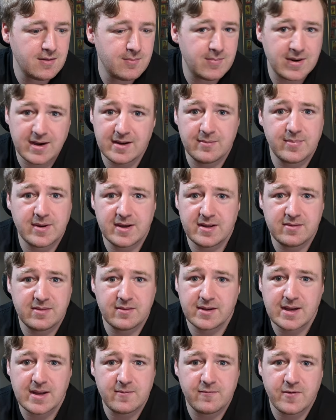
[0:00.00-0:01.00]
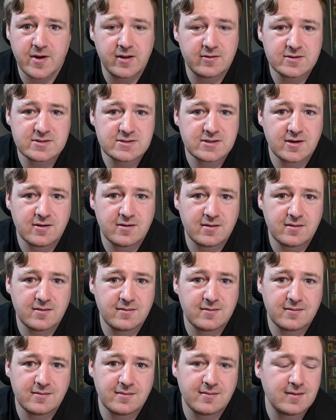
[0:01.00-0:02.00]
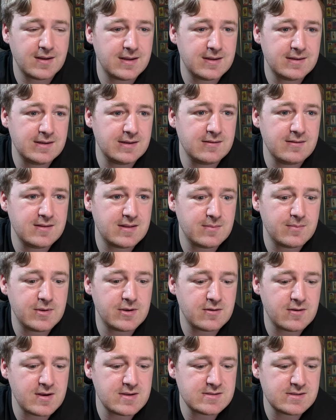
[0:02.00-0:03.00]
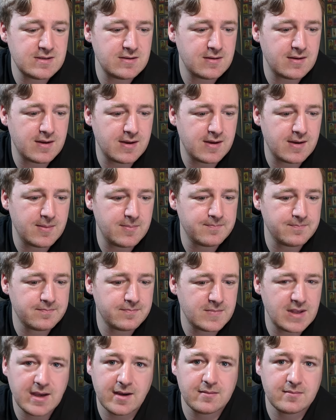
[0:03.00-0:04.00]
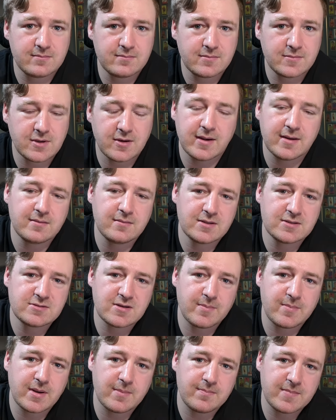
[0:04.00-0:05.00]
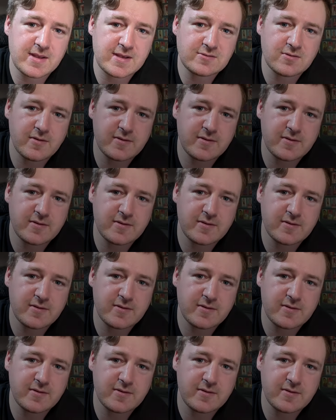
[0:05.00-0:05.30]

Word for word: by by the time finals start. Ideally, that'd be crazy. Um, yeah. All right, let's wrap it up. Thanks for